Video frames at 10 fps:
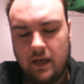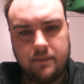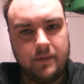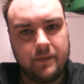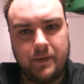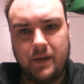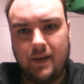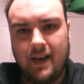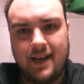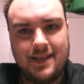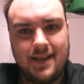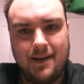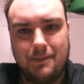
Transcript: feel for you guys.